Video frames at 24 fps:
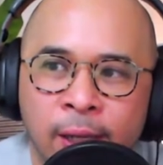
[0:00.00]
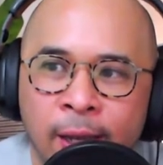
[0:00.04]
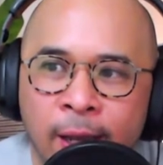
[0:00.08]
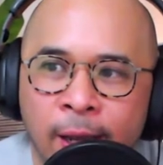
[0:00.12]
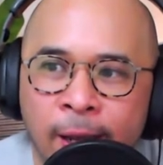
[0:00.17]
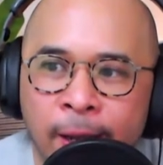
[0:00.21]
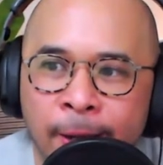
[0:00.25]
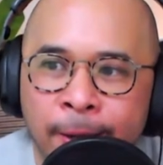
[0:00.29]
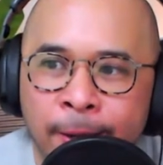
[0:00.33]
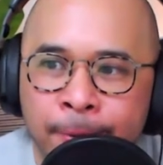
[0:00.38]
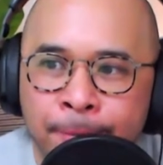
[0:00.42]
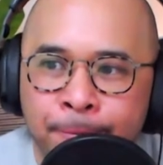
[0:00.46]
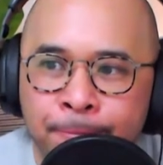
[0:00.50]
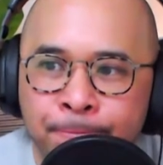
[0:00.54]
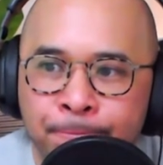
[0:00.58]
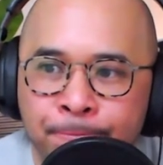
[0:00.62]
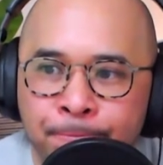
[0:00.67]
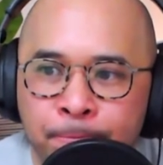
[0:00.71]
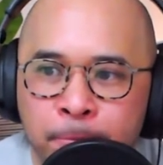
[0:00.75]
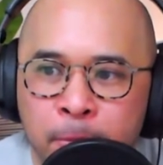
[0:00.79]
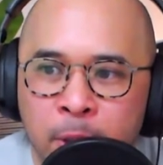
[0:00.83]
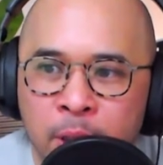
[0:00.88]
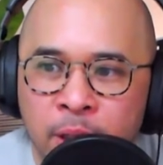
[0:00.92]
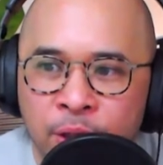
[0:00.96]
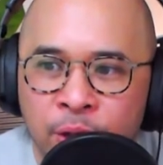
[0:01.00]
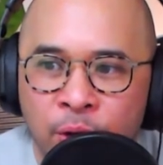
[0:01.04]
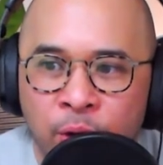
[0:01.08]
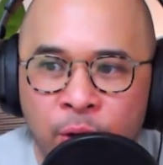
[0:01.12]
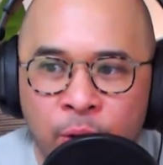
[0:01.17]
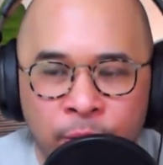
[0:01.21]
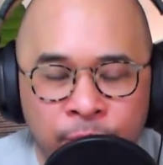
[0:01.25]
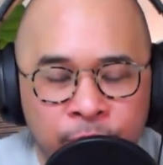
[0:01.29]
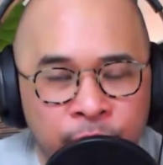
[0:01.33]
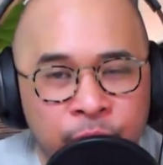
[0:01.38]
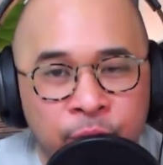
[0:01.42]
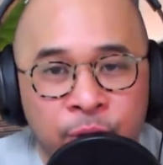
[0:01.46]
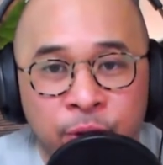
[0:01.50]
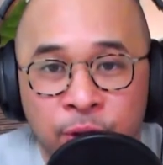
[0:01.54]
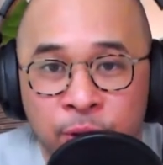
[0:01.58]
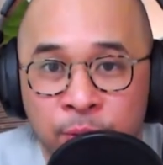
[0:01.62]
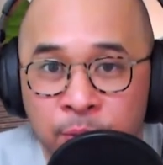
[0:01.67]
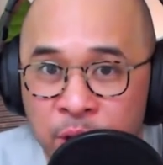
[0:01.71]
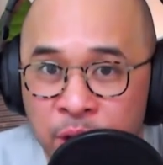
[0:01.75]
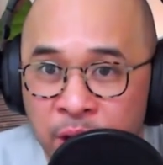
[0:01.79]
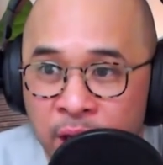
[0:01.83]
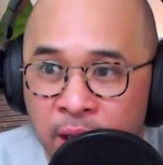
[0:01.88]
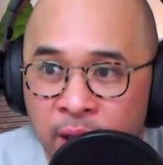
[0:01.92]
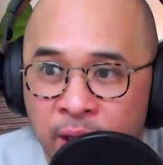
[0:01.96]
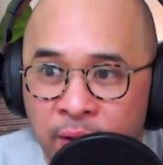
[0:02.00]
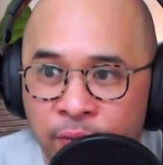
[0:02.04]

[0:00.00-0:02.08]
Um, your own YouTube channel.